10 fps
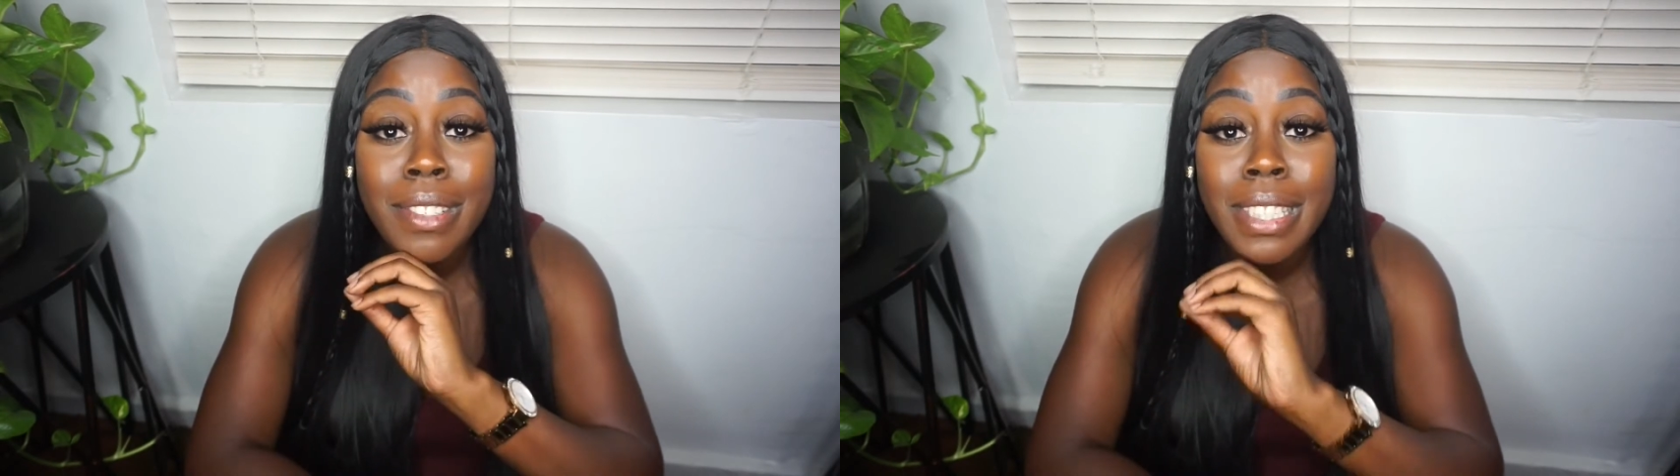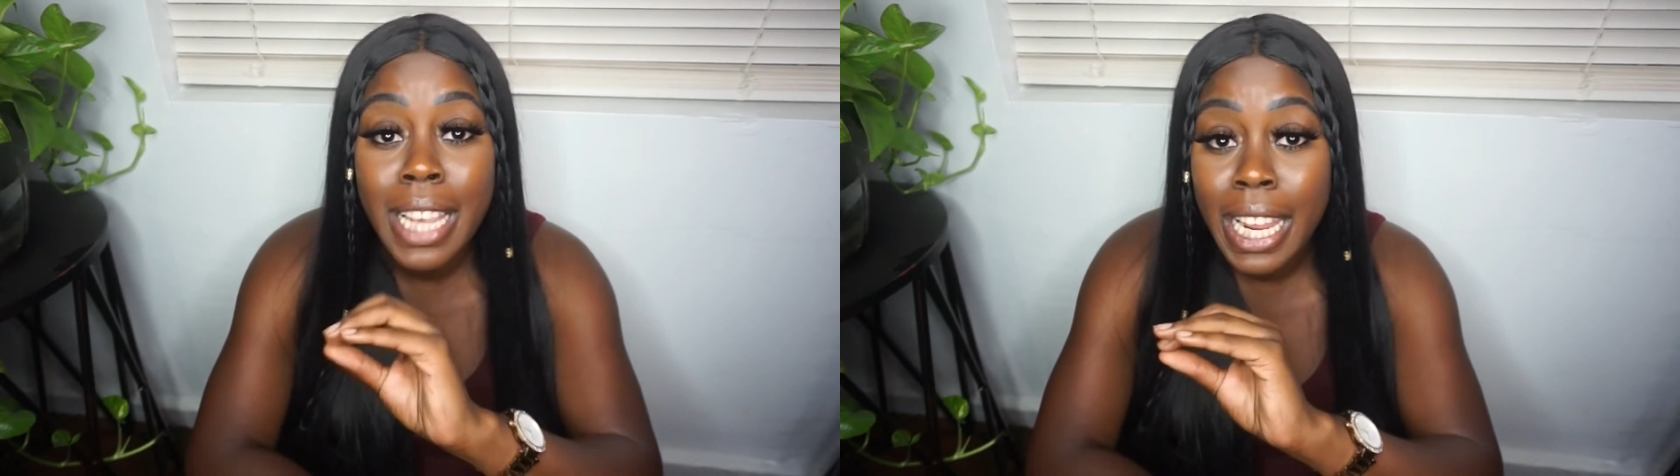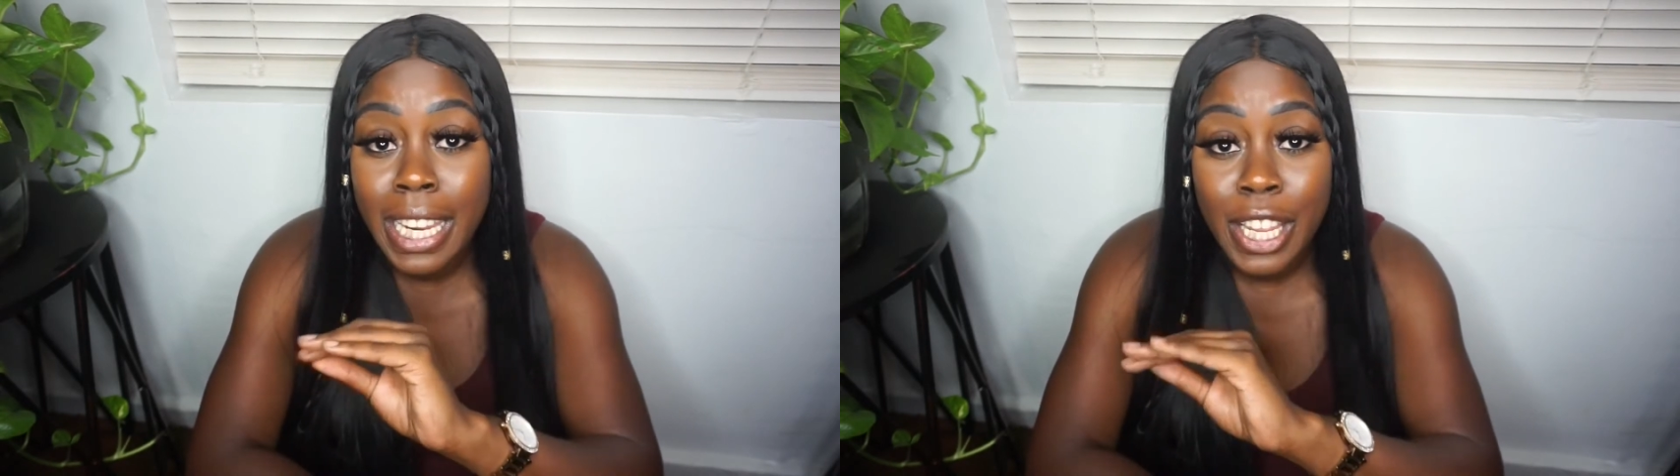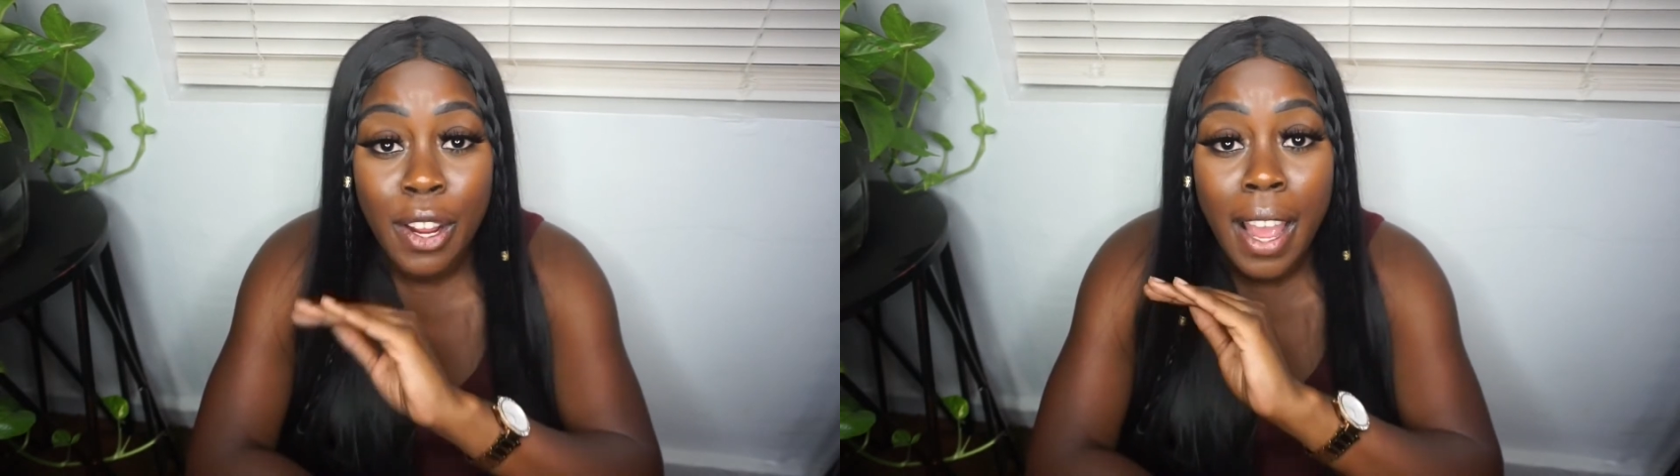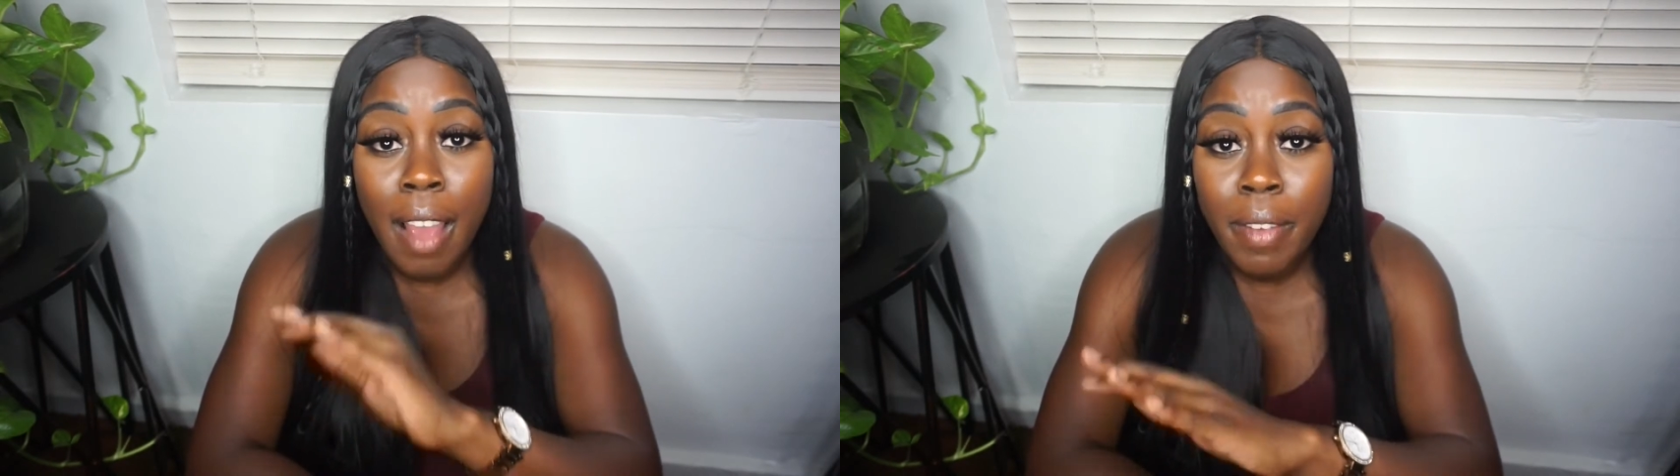dating, you're
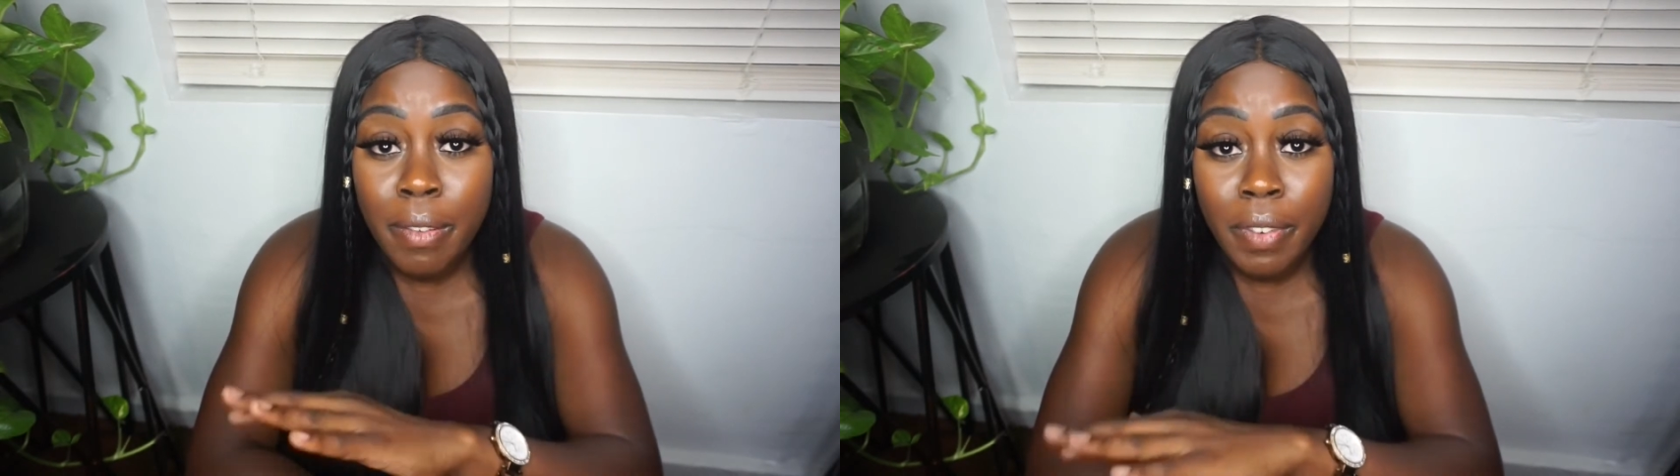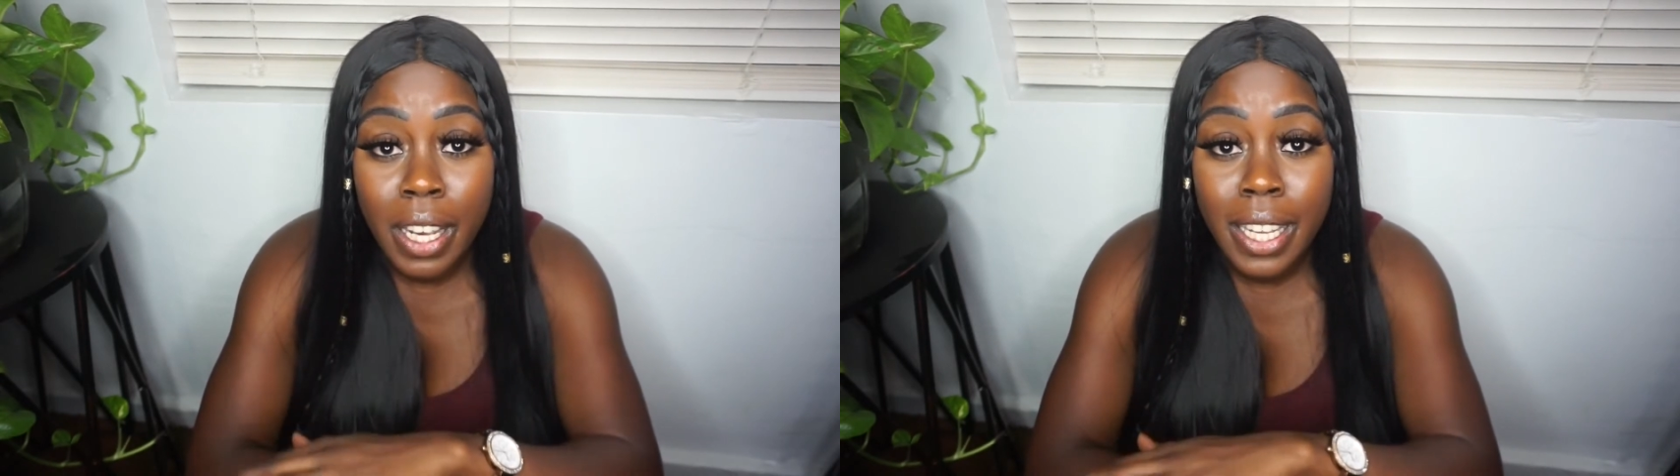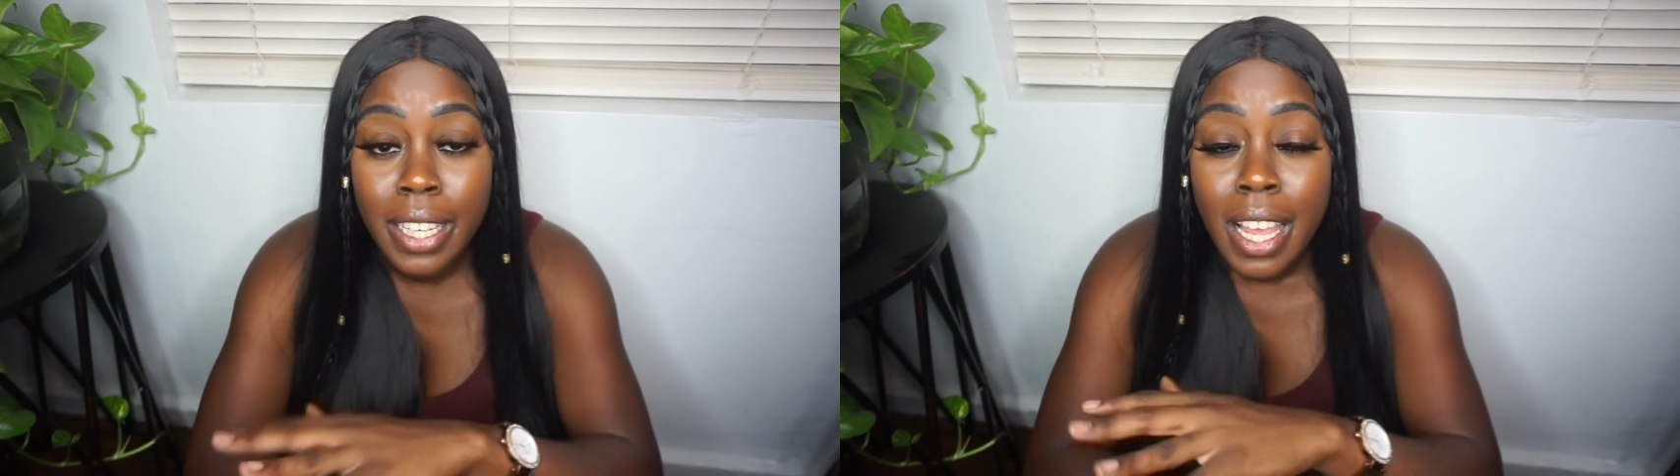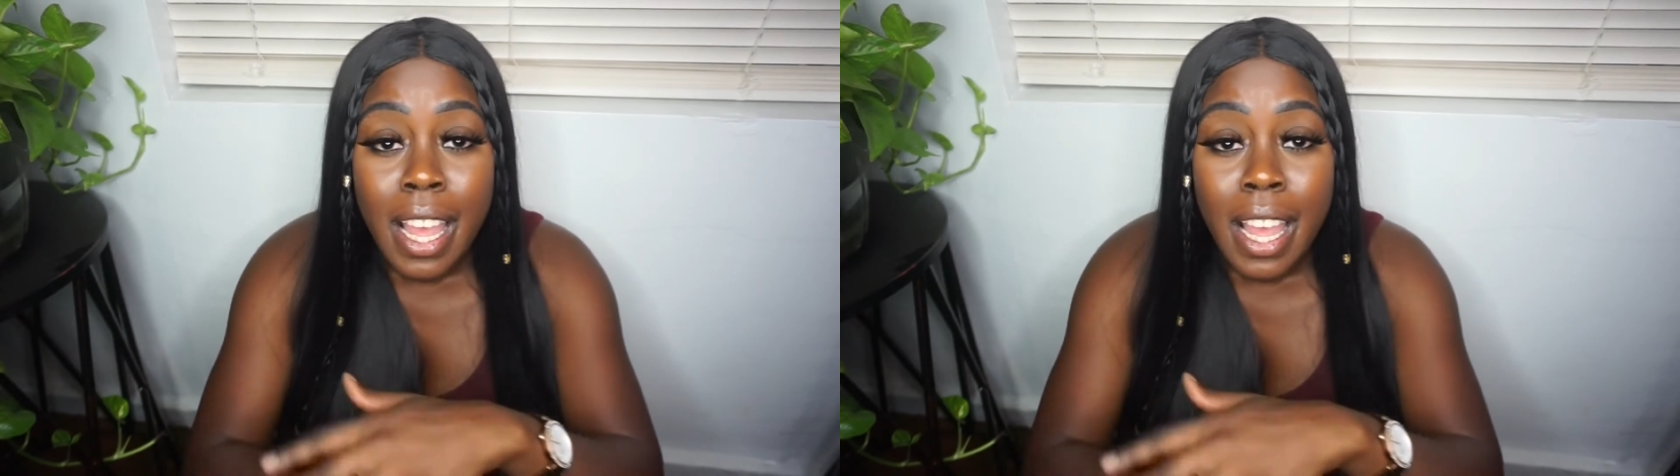having fun.